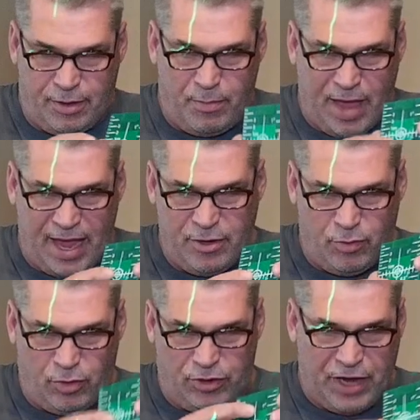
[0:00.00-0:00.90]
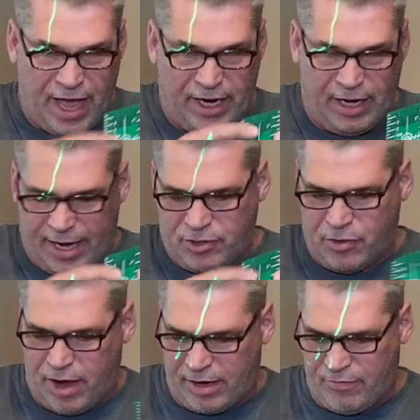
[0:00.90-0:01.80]
manual,
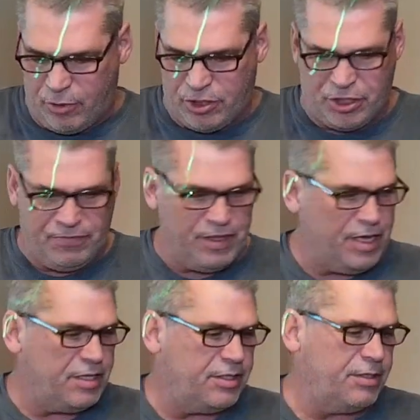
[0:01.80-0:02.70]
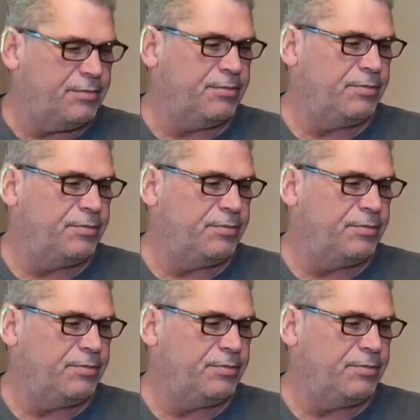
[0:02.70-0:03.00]
non-electronic version of this.